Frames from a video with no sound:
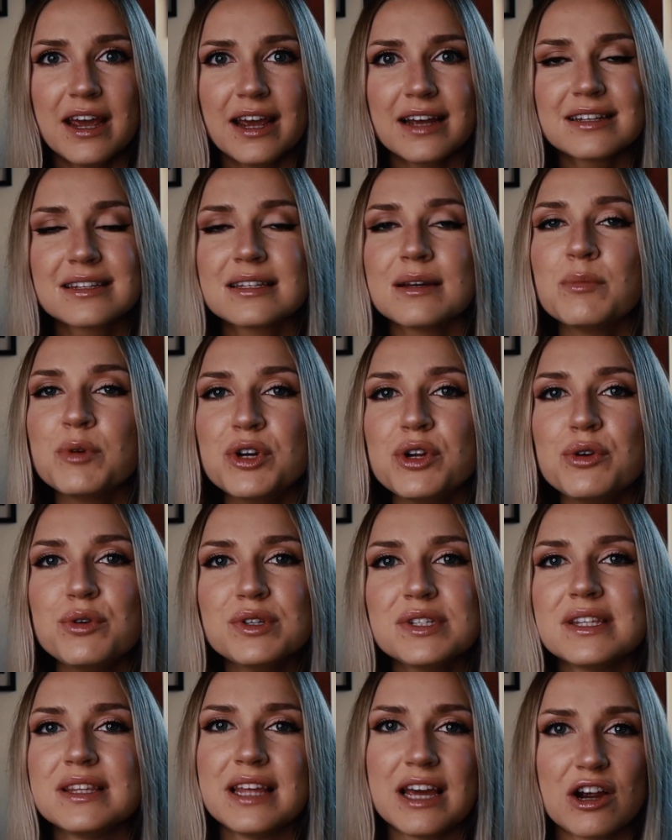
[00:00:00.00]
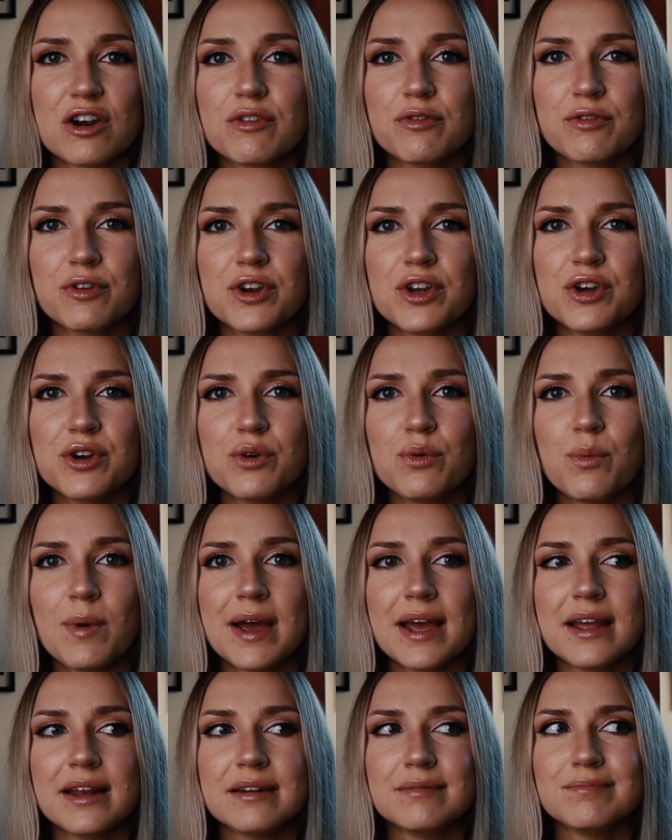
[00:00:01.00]
It's someone who's there for you
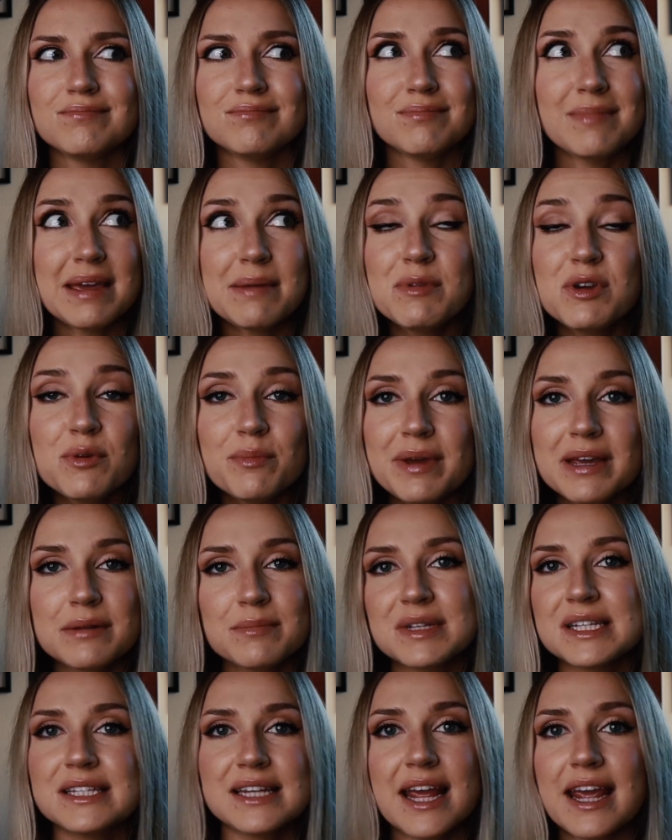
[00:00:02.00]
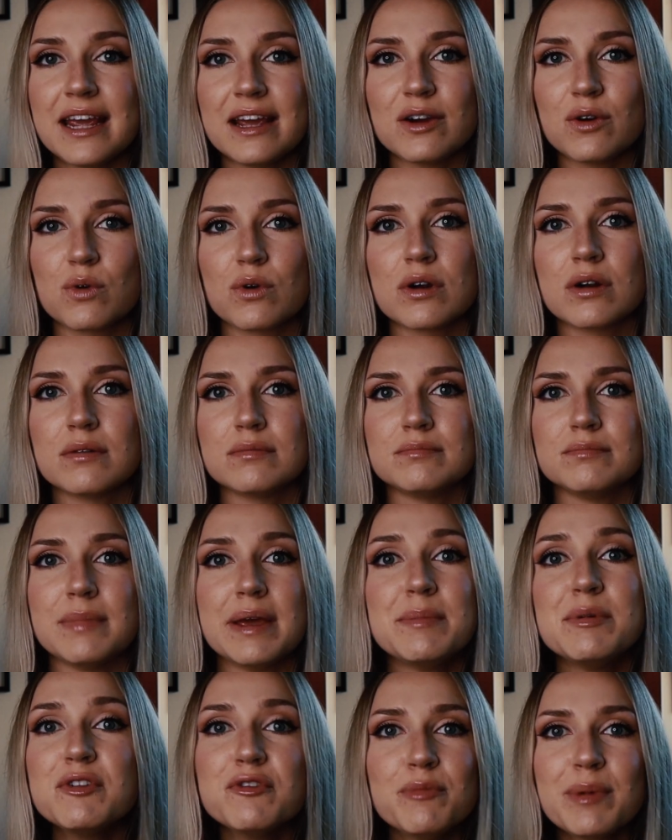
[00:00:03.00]
when maybe you made a mistake or
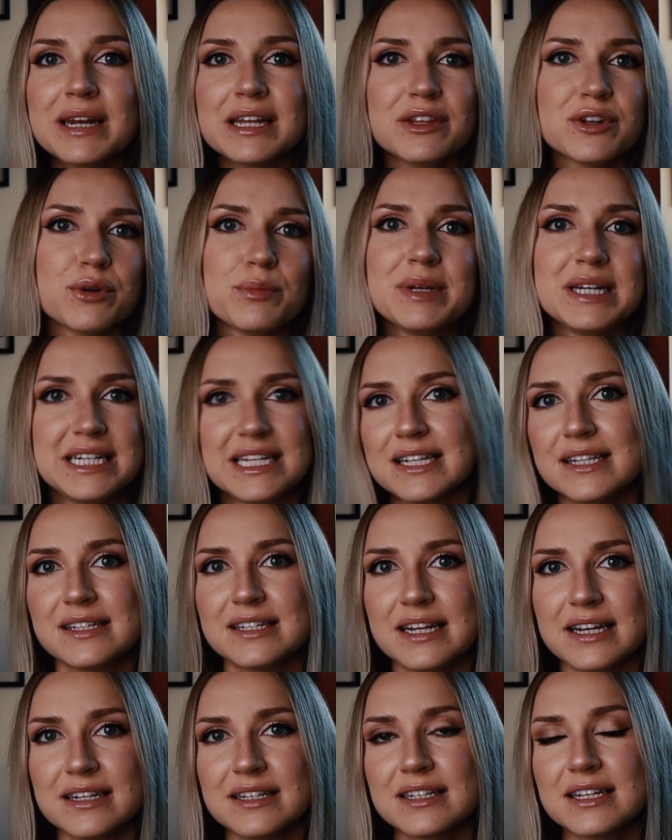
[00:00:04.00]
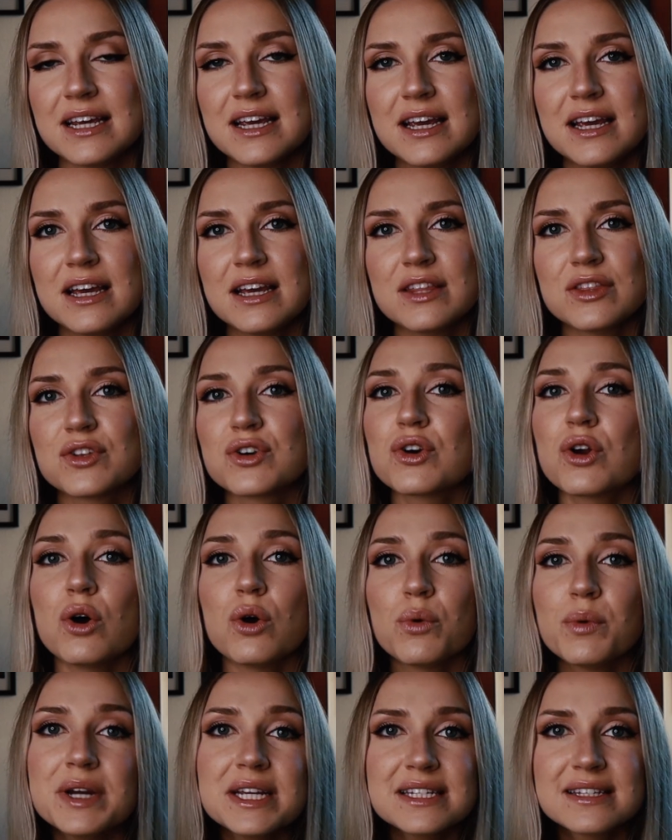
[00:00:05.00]
maybe you've been a little bit distant. They're
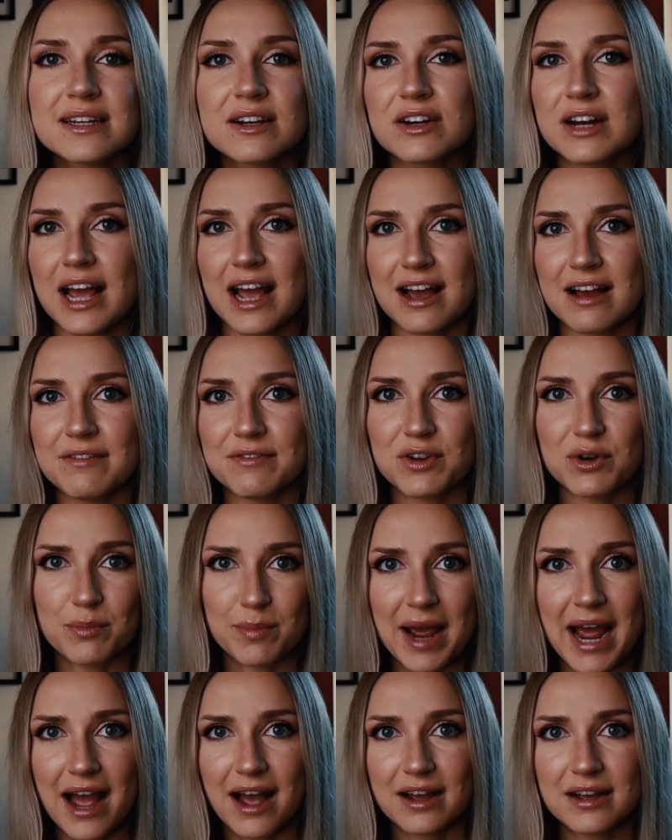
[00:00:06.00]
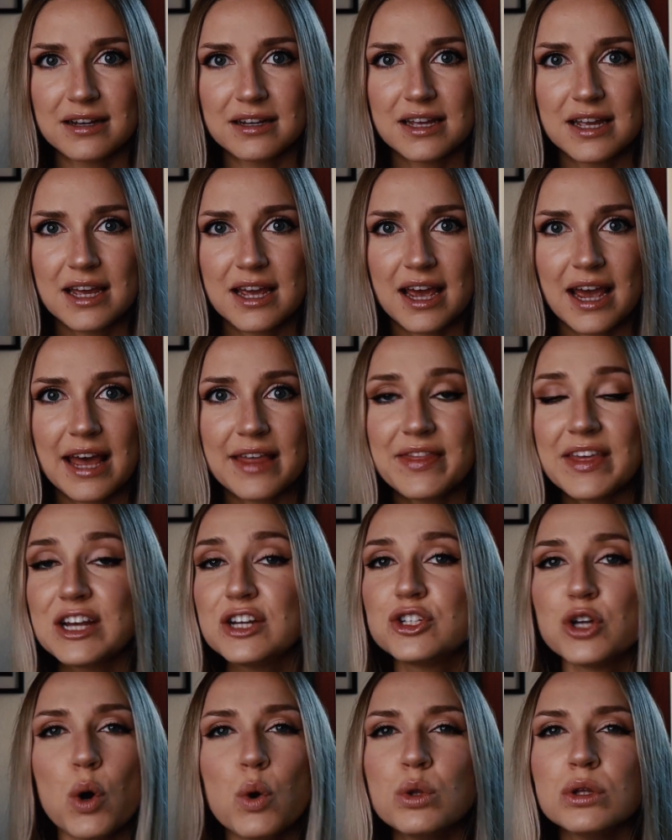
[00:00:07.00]
always there to have your back. And they
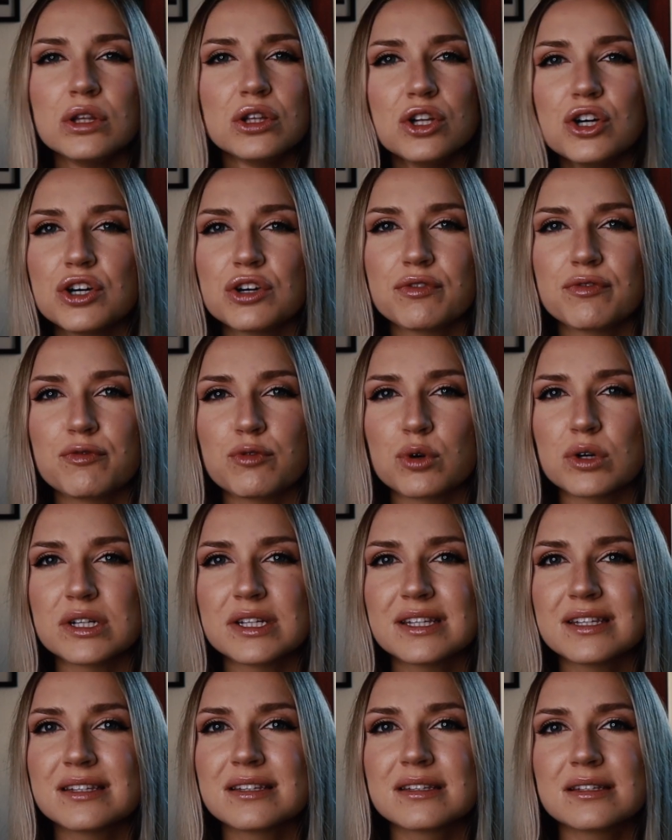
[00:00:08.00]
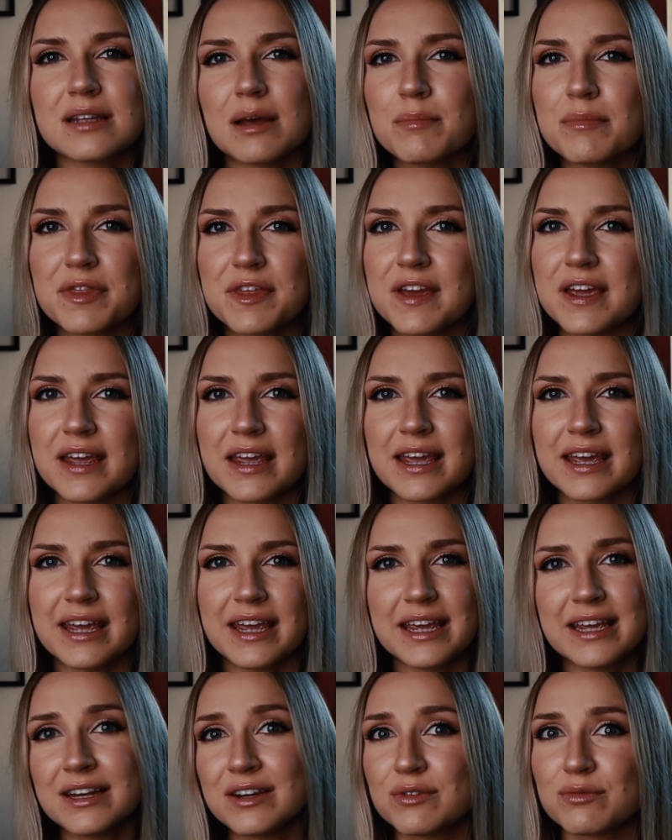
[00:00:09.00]
don't look for something
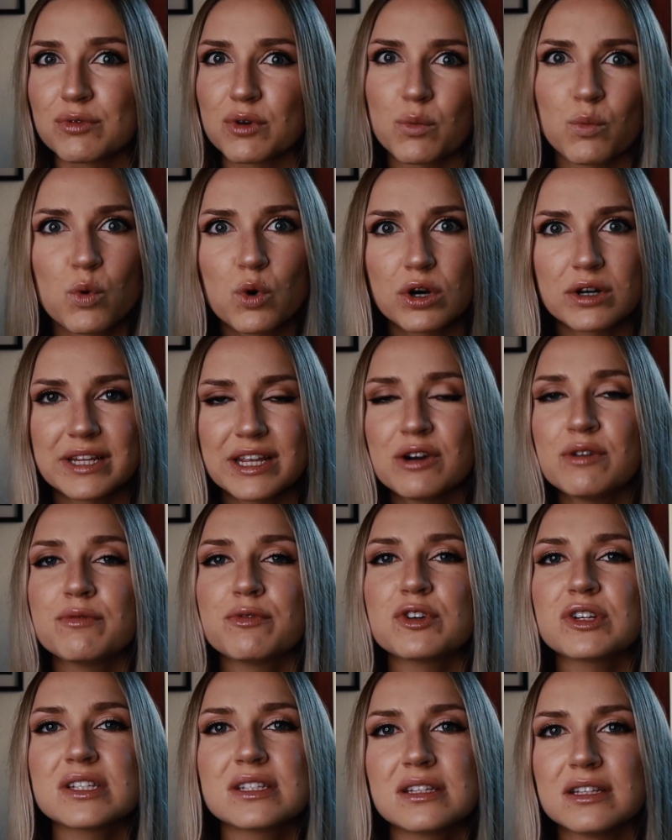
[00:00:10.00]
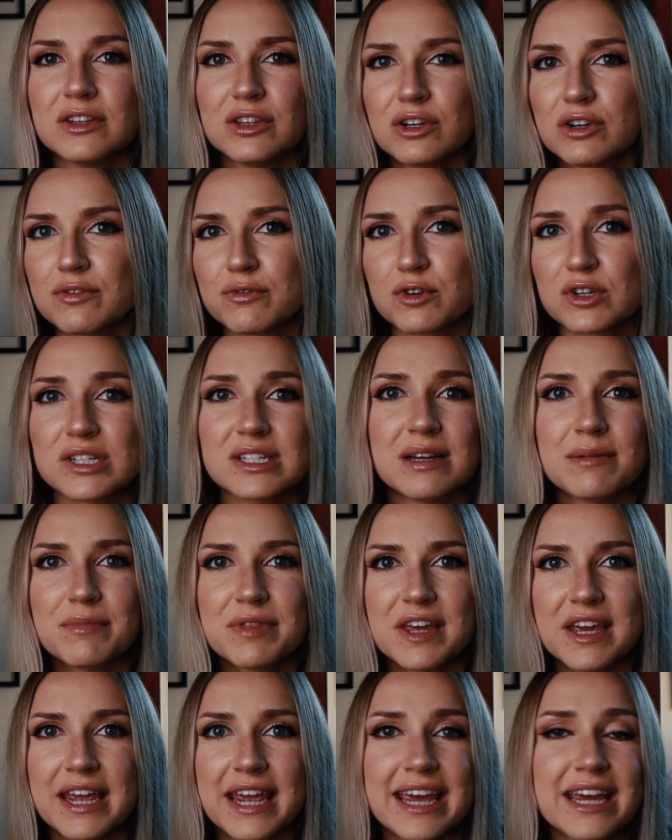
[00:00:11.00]
in reward. They don't look for
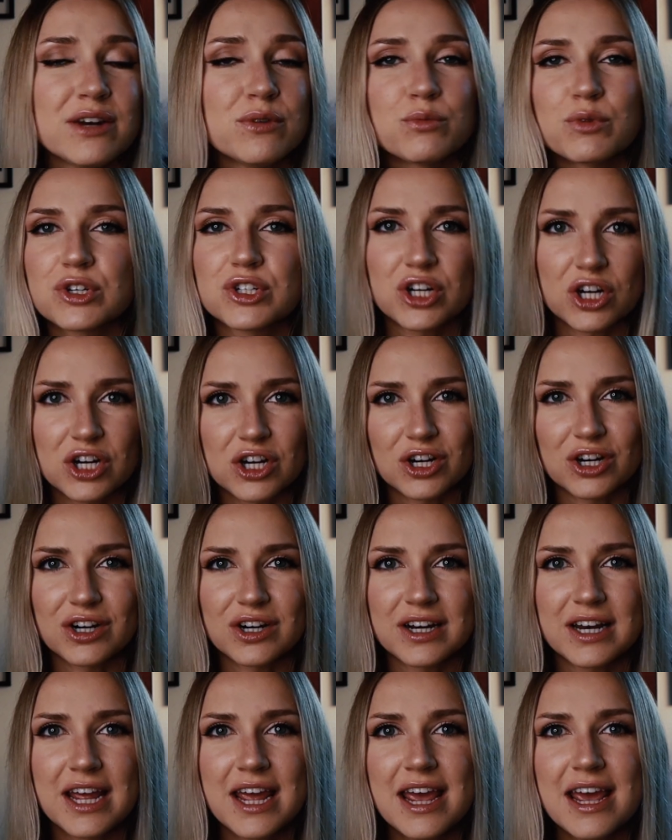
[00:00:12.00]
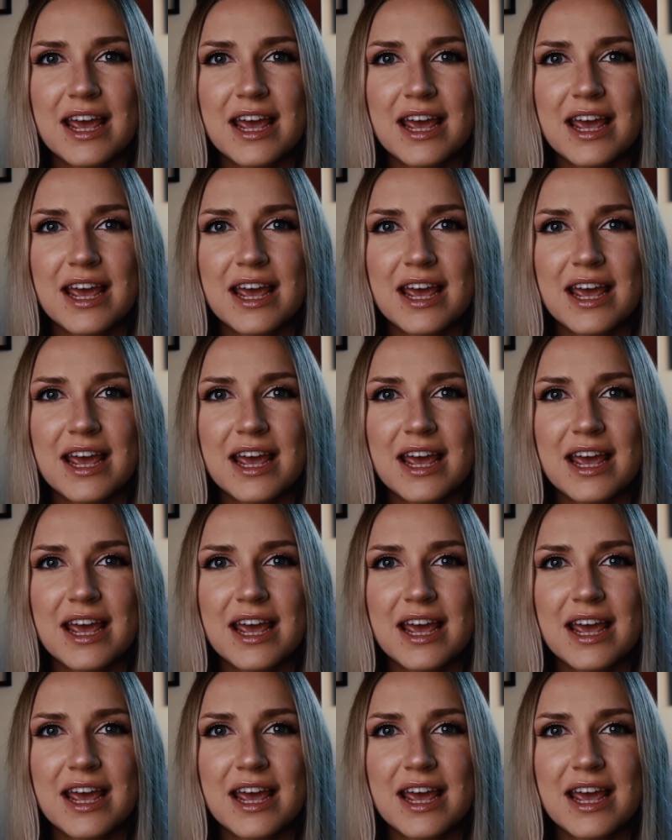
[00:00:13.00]
something in return.